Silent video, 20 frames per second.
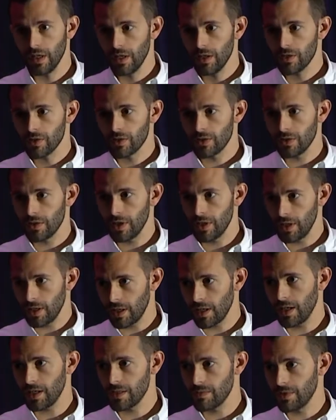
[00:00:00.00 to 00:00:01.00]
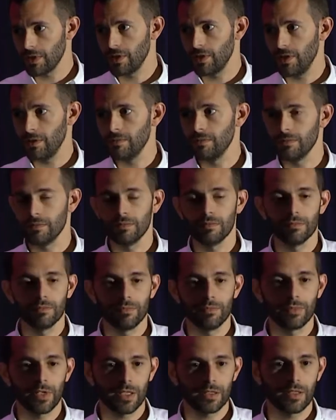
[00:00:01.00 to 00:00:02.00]
so AR has become
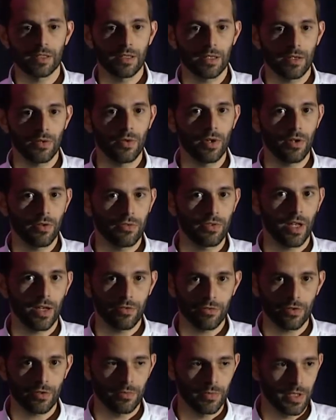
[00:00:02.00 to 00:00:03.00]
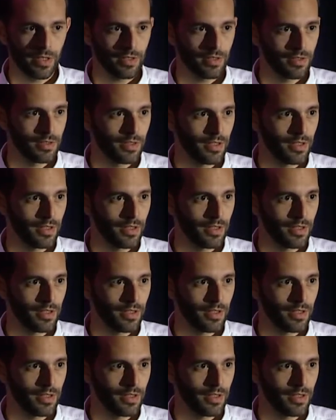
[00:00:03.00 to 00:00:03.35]
practically a way of life for me.